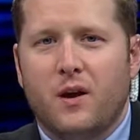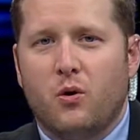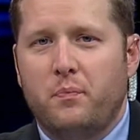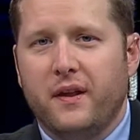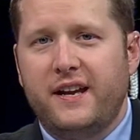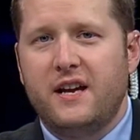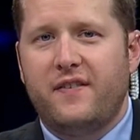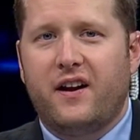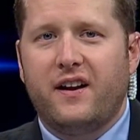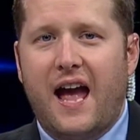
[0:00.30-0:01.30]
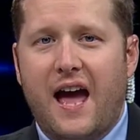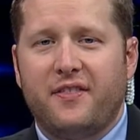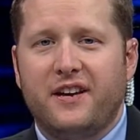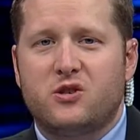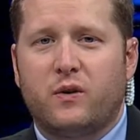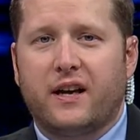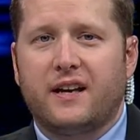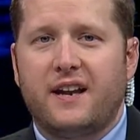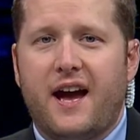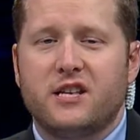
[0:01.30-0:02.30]
Well, plenty of area athletes
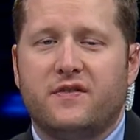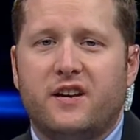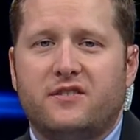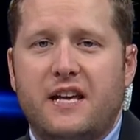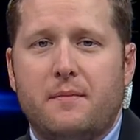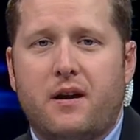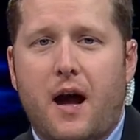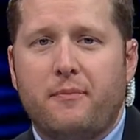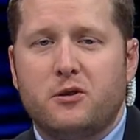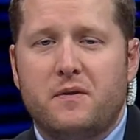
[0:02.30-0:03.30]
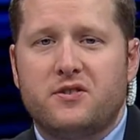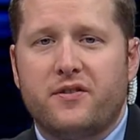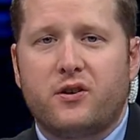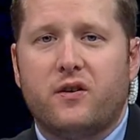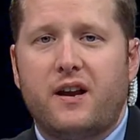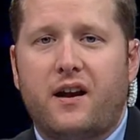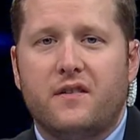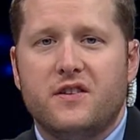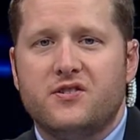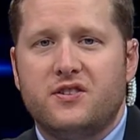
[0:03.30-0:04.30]
recognized for their team accomplishments on the
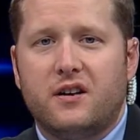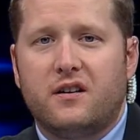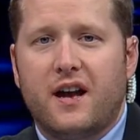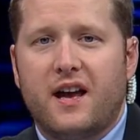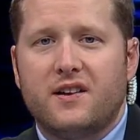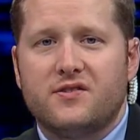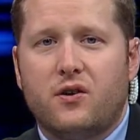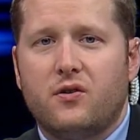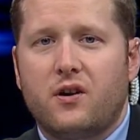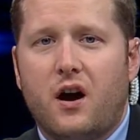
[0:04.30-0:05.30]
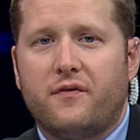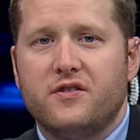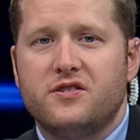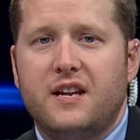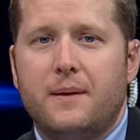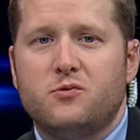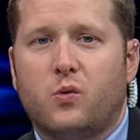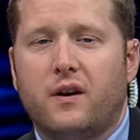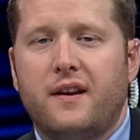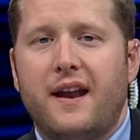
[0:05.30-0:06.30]
gridiron this year as all conference teams
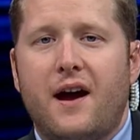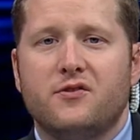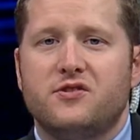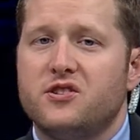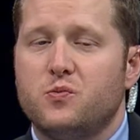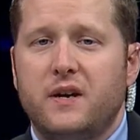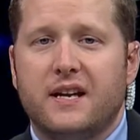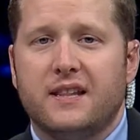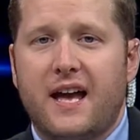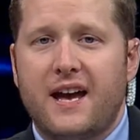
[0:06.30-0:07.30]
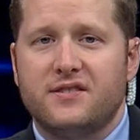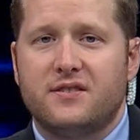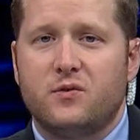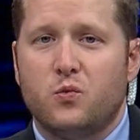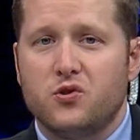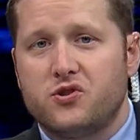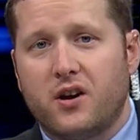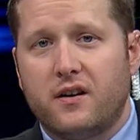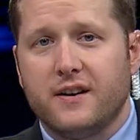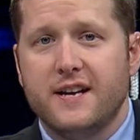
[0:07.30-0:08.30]
were announced this weekend last, and will
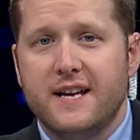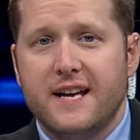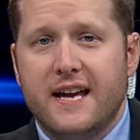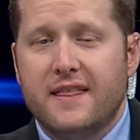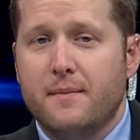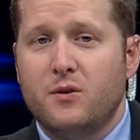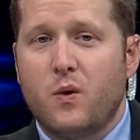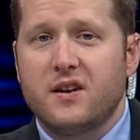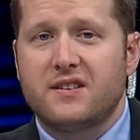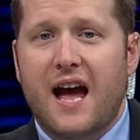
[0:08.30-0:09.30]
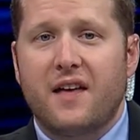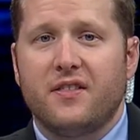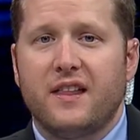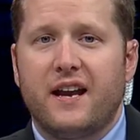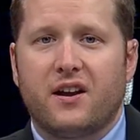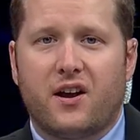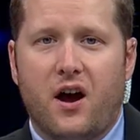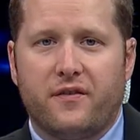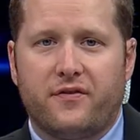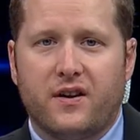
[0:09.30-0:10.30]
start in the Midwest Athletic
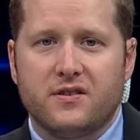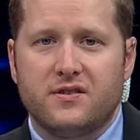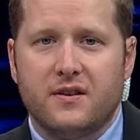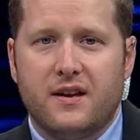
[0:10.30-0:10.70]
Conference.